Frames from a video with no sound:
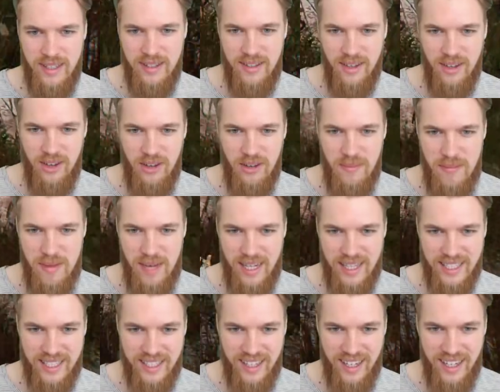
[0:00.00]
Oh my
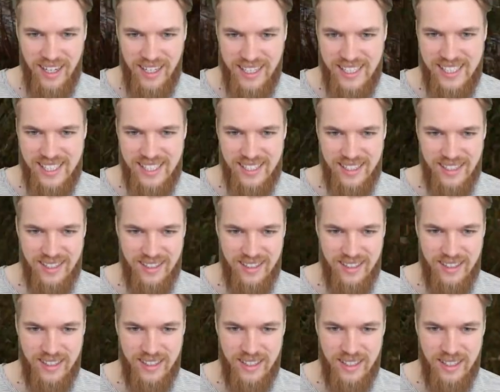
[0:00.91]
god, it's...
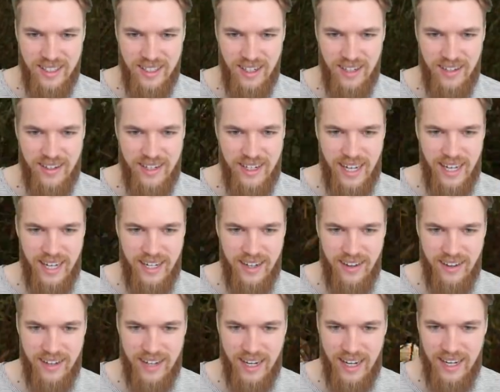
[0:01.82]
Okay,
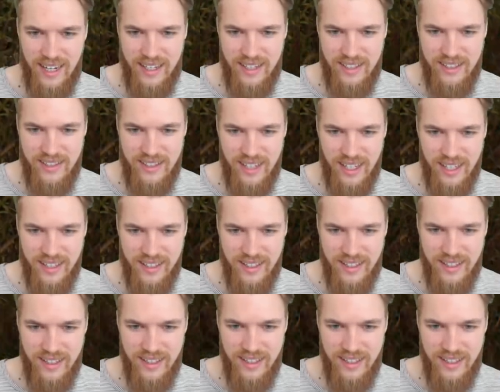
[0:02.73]
okay, are you done?